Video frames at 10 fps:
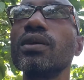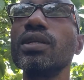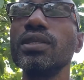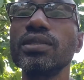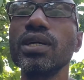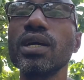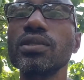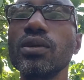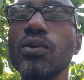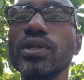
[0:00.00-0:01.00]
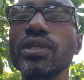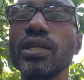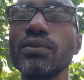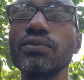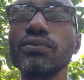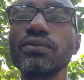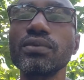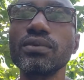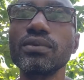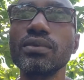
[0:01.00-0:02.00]
And there's also the question of,
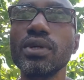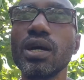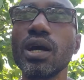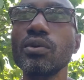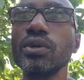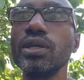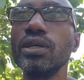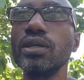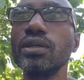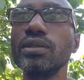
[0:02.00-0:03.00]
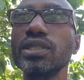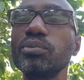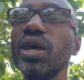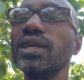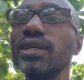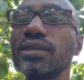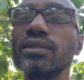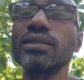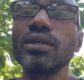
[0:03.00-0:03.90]
are we spelling